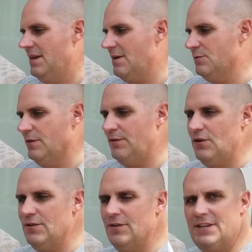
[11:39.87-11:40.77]
Comes with a
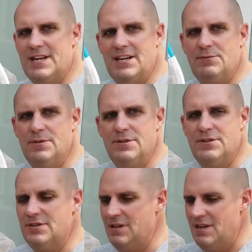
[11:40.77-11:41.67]
few different
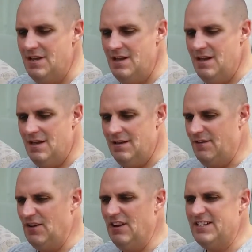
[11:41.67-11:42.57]
attachments.
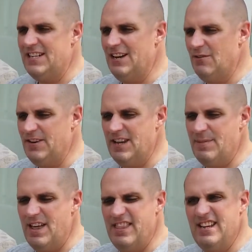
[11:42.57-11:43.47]
If you'd like to see a little video
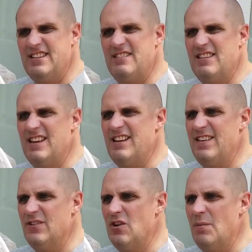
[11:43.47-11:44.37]
about this, then
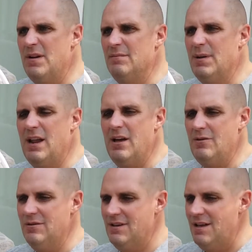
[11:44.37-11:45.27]
leave a comment
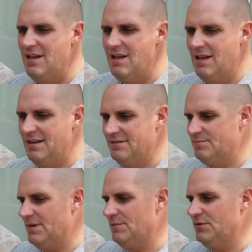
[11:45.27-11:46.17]
below and
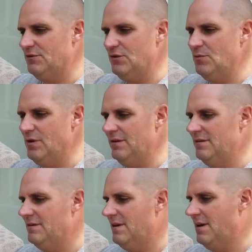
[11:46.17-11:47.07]
perhaps I'll do one.